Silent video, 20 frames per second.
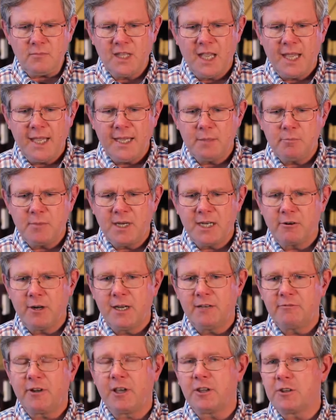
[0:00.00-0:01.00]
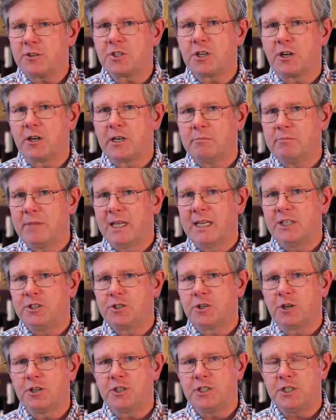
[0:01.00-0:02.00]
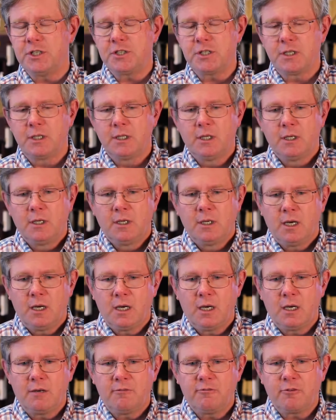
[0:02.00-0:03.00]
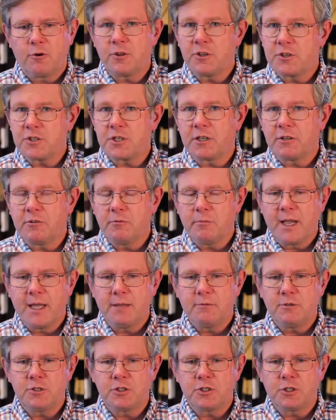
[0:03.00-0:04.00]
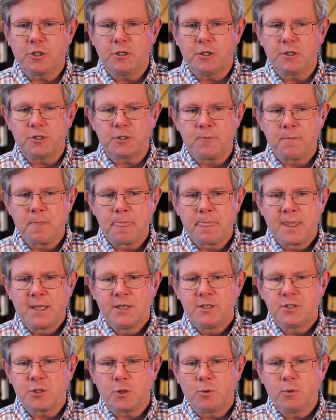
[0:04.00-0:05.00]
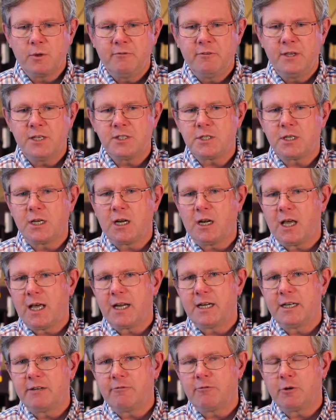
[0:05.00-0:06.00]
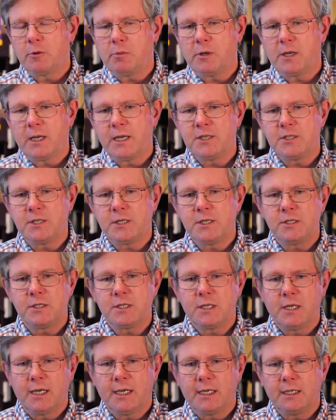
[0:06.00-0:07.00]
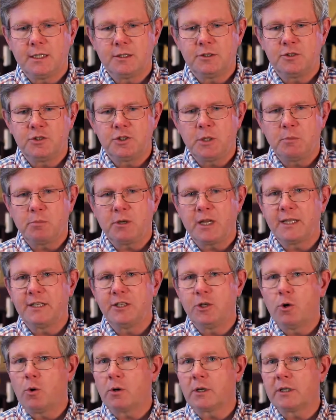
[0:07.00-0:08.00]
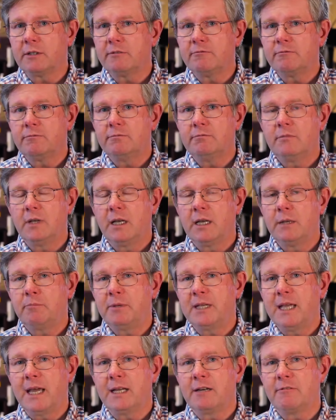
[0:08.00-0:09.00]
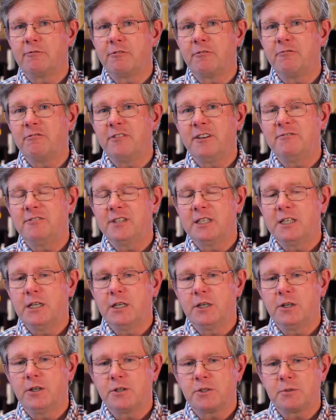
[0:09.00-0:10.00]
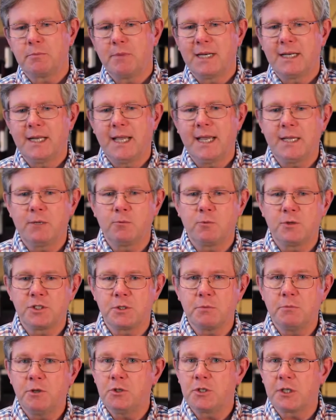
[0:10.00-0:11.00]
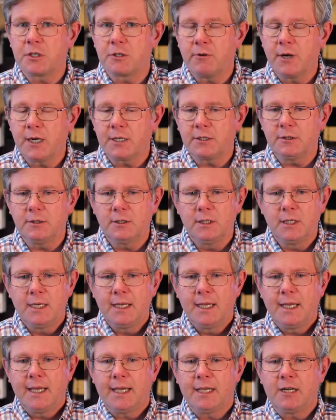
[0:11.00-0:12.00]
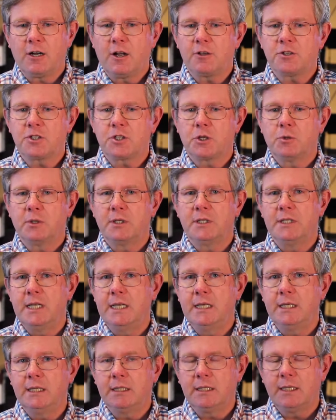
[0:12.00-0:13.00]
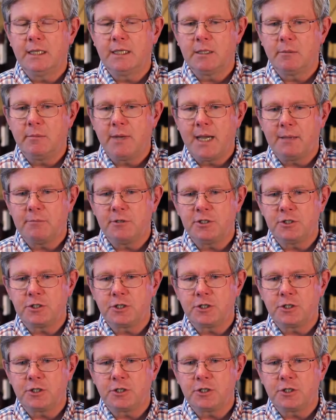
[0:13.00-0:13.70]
And my grandfather started many churches for the Southern Baptist Church. So we visited a lot of different places, and she played the organ and piano for 50 years. My dad was a music director and also a deacon in the Baptist